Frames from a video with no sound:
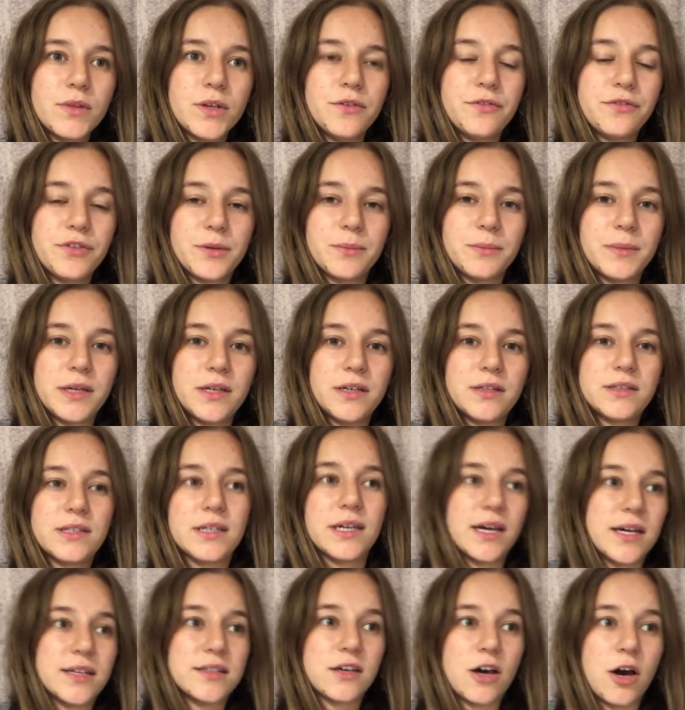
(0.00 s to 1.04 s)
for me to
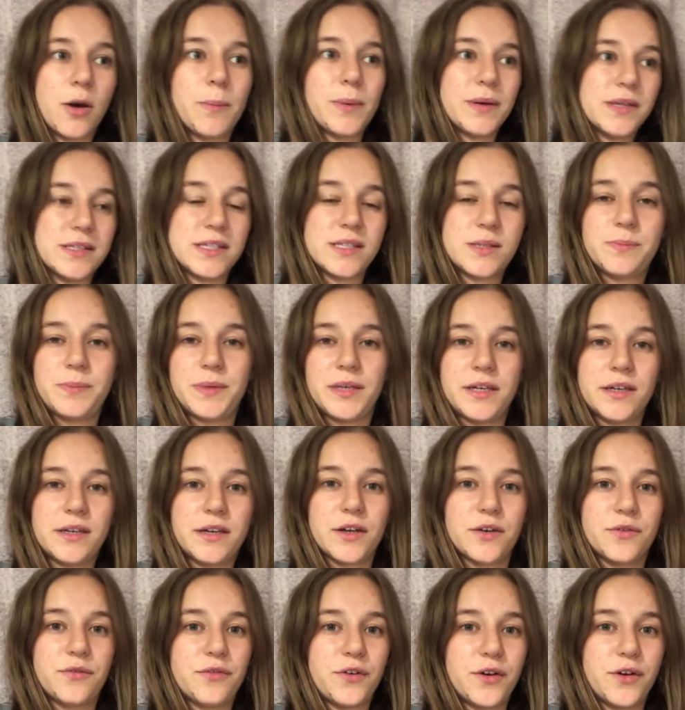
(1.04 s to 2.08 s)
get up and
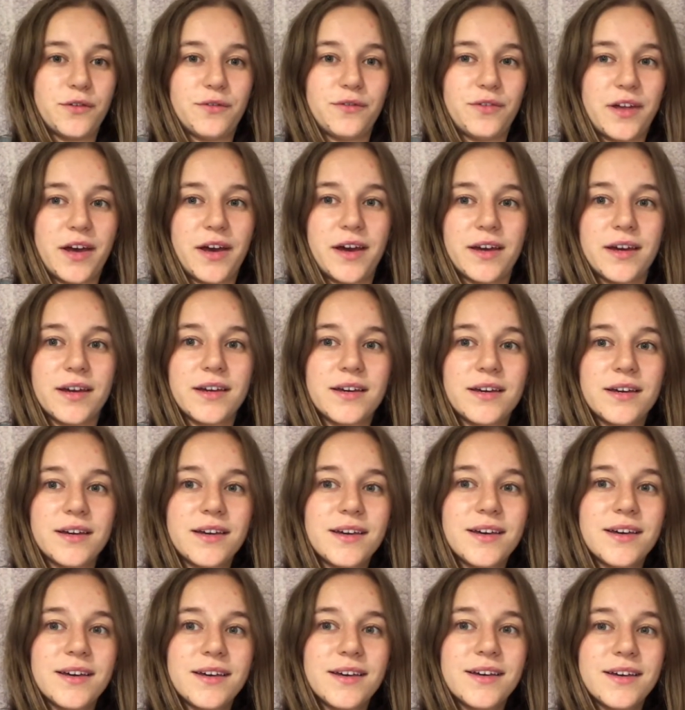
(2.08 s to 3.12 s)
speak in front of like
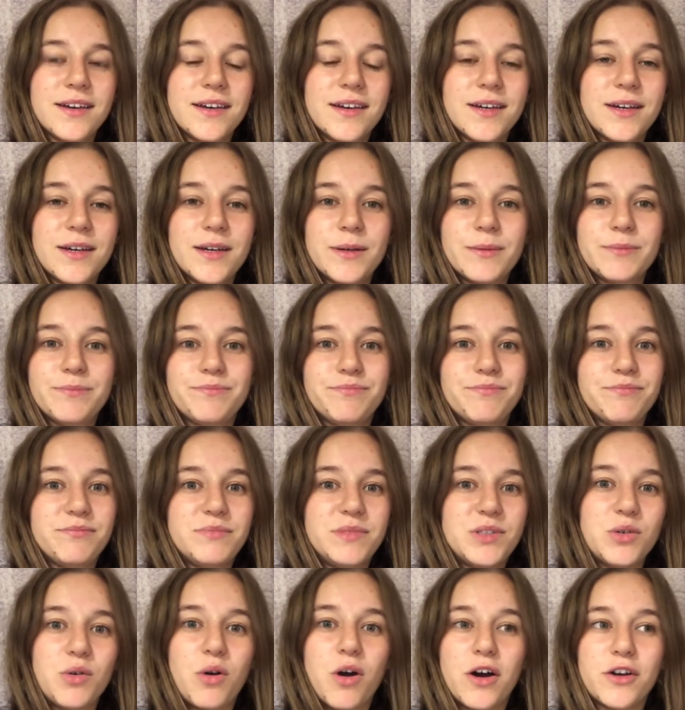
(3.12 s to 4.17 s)

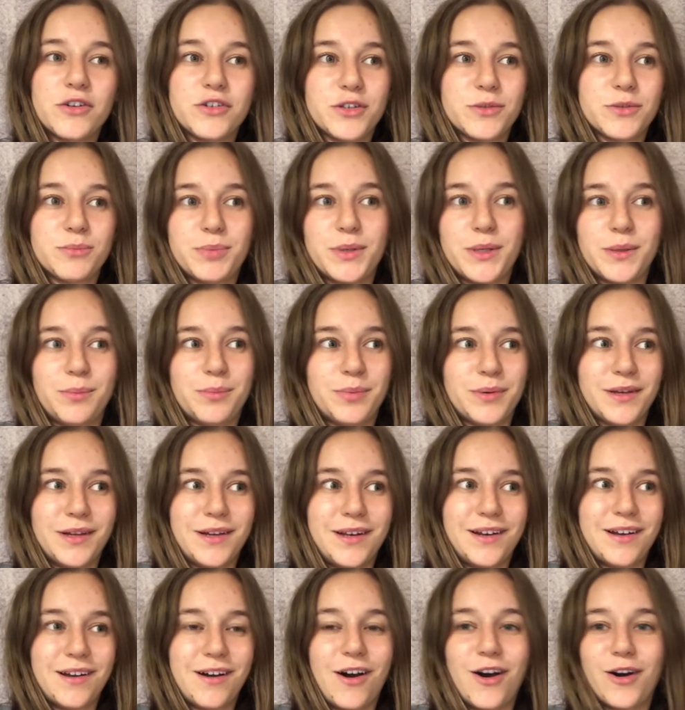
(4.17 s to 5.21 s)
100
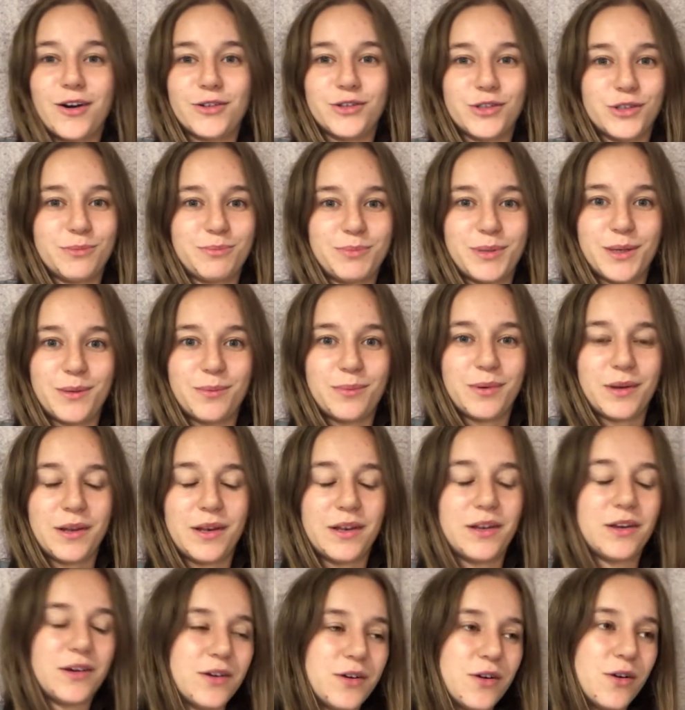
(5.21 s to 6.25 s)
people,
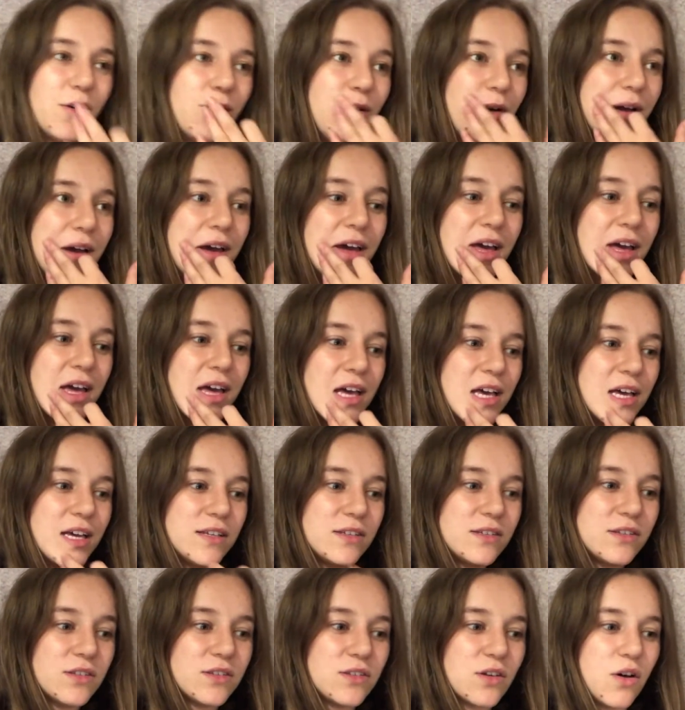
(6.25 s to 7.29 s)
you know.
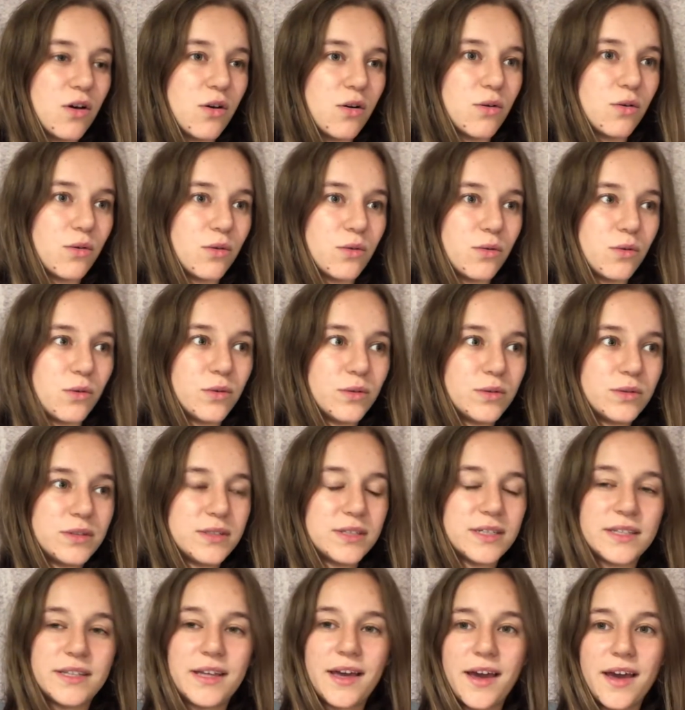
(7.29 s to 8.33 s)
So
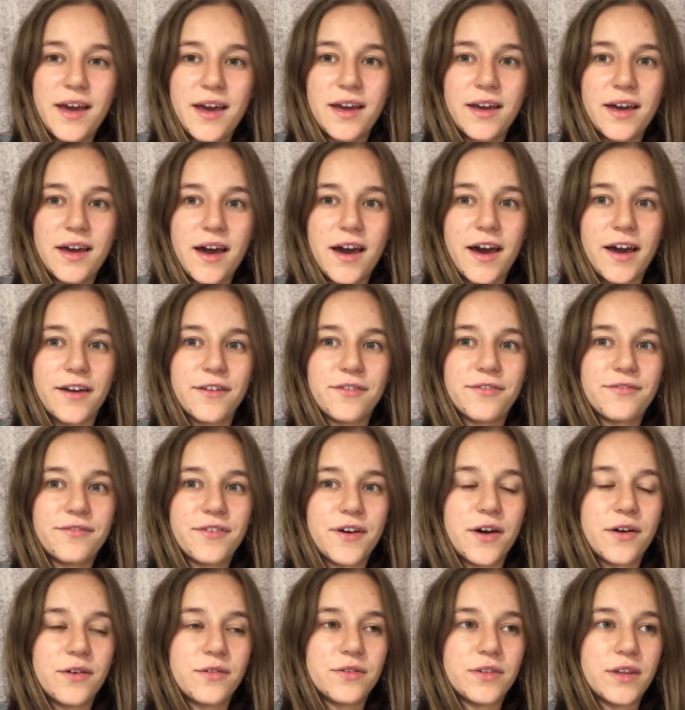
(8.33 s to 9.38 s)
today I
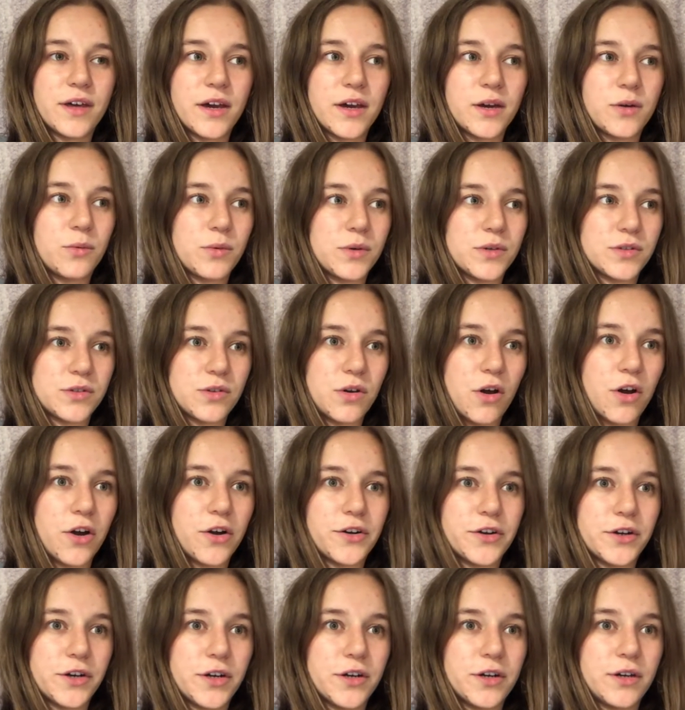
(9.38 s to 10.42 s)
found that it was
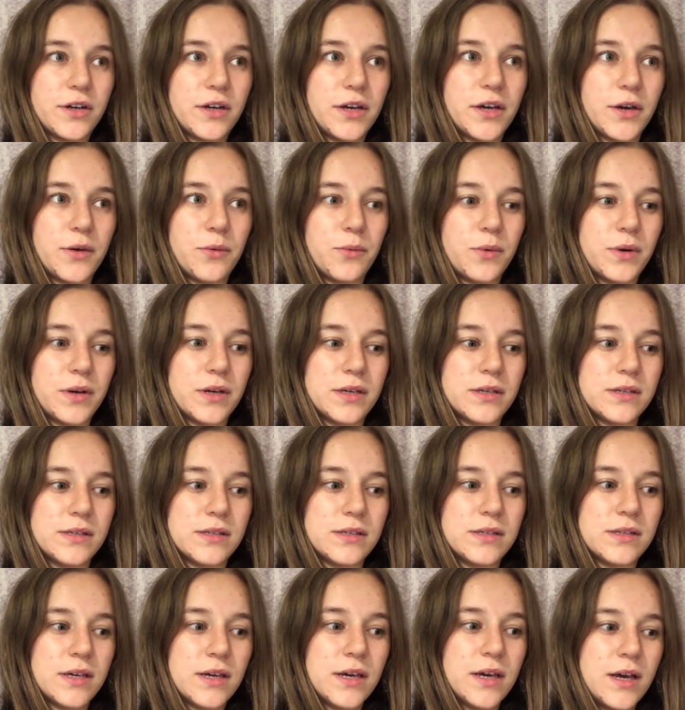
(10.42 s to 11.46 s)
harder. It
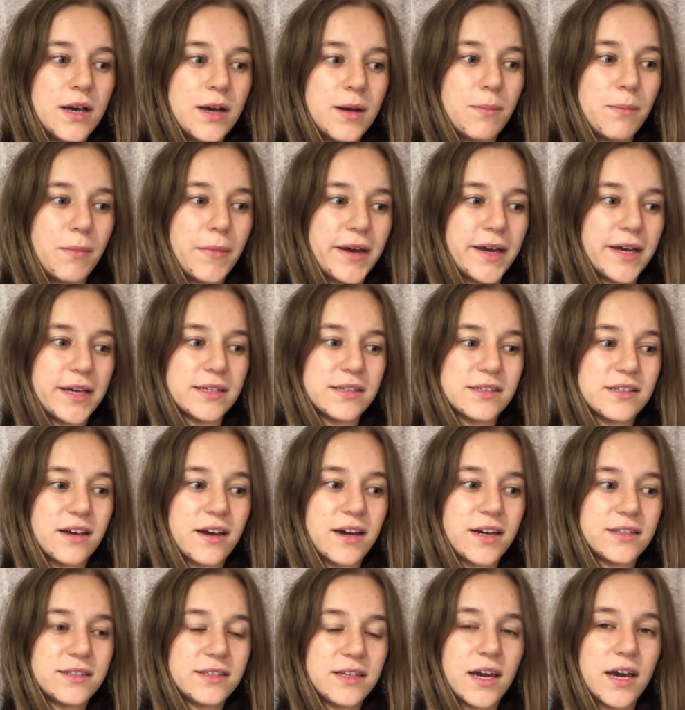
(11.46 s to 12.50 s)
was, my
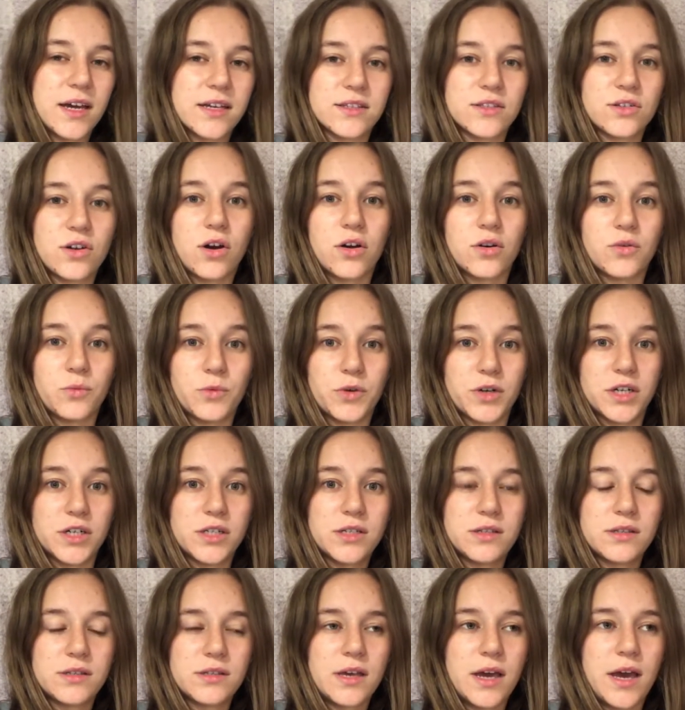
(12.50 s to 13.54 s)
anxiety has gotten
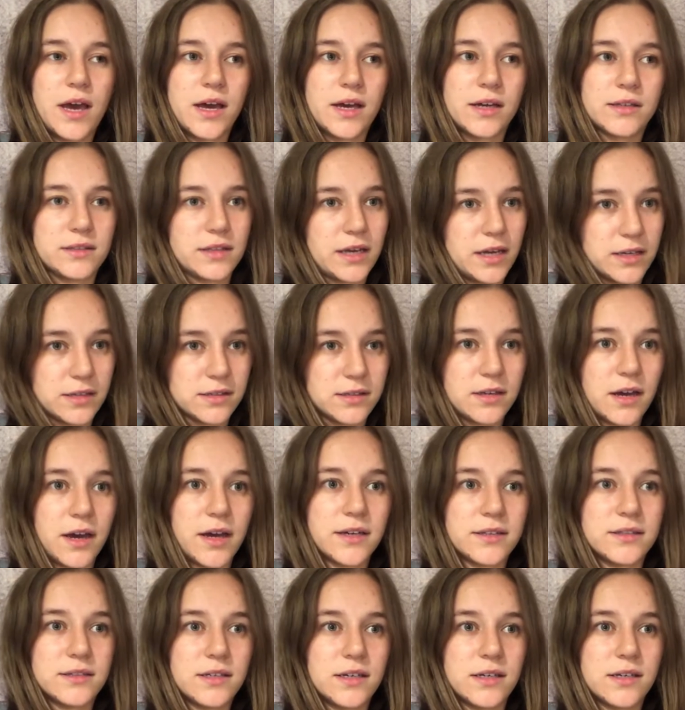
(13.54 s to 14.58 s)
worse, and
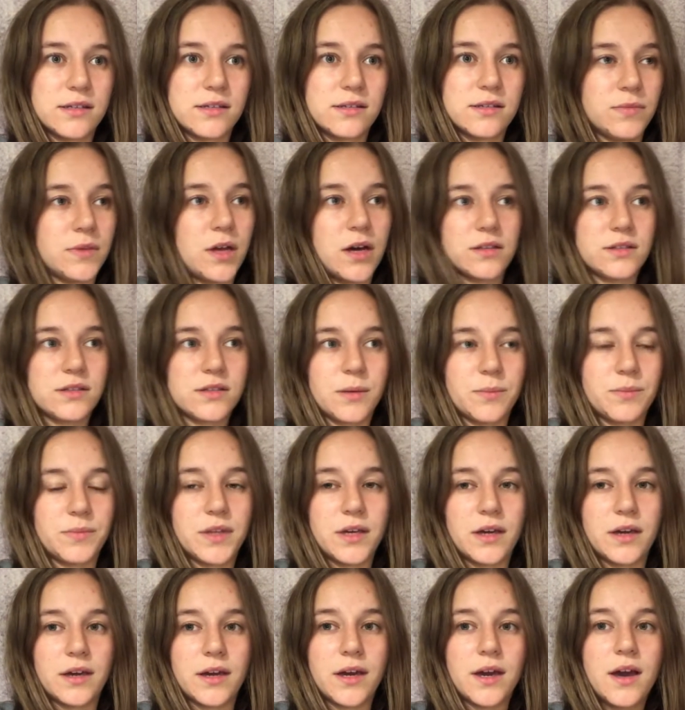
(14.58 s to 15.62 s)
anxiety is not
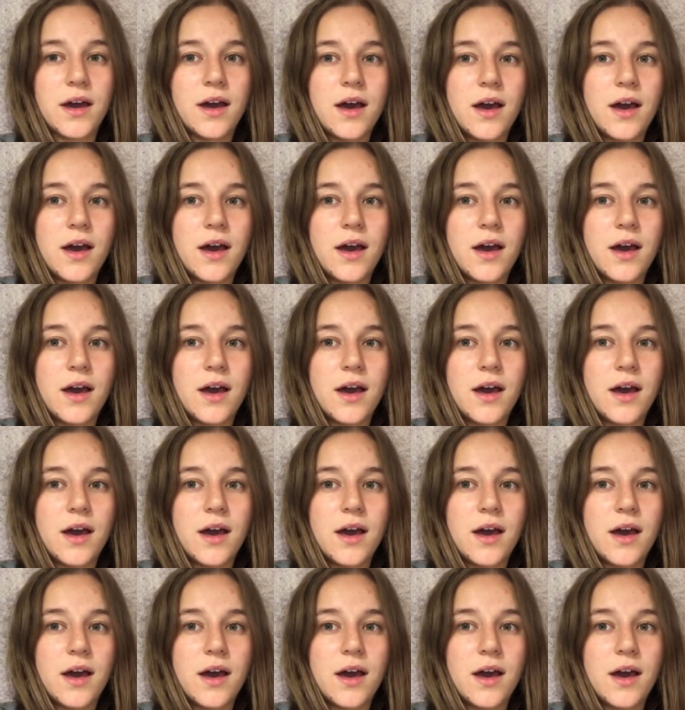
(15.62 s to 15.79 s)
something